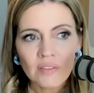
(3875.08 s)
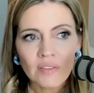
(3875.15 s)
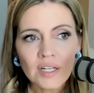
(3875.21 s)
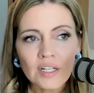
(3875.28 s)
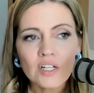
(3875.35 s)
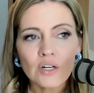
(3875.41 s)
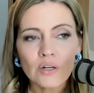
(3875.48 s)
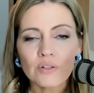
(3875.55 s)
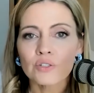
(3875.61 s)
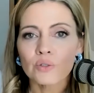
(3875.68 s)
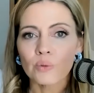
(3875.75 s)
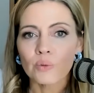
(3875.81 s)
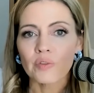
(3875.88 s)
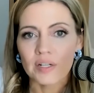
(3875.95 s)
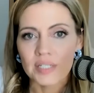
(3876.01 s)
They can go to
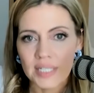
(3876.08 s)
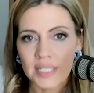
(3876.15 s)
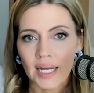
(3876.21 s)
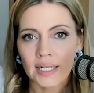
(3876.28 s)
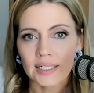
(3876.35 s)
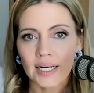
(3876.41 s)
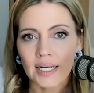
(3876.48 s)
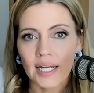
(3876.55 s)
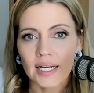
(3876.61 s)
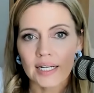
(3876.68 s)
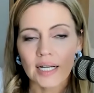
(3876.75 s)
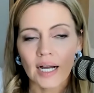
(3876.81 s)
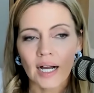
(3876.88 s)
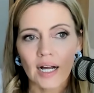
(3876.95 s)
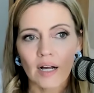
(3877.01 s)
school without debt. Yeah.
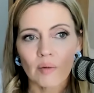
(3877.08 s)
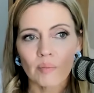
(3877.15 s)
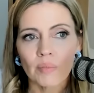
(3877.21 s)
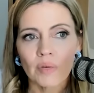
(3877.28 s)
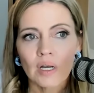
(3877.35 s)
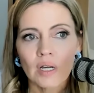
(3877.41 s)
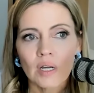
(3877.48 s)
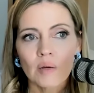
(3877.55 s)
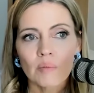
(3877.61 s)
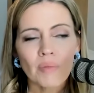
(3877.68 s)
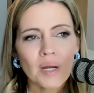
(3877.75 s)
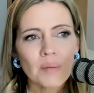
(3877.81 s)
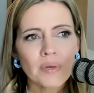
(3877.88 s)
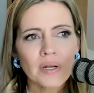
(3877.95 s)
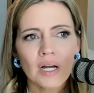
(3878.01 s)
And um,
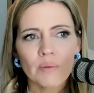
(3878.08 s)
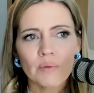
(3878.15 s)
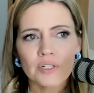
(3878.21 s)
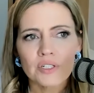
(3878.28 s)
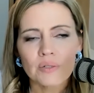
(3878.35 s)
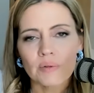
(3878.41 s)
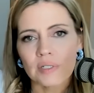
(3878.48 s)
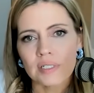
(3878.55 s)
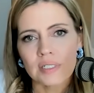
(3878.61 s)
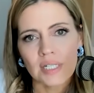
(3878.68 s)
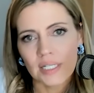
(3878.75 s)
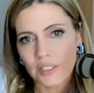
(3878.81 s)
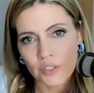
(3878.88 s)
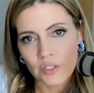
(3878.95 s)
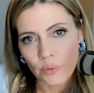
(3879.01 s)
my I went to a
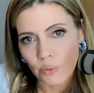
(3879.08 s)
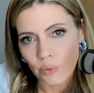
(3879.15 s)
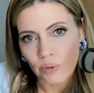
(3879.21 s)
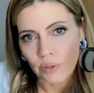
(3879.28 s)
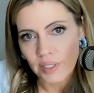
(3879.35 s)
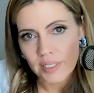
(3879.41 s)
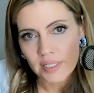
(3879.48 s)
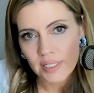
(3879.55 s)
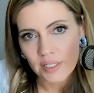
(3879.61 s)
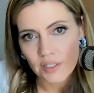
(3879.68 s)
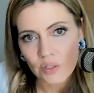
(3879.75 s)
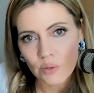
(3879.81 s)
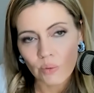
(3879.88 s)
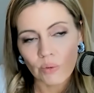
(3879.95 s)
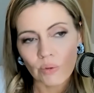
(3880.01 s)
state school and state
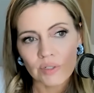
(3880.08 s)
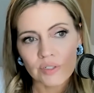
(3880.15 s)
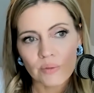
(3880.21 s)
school.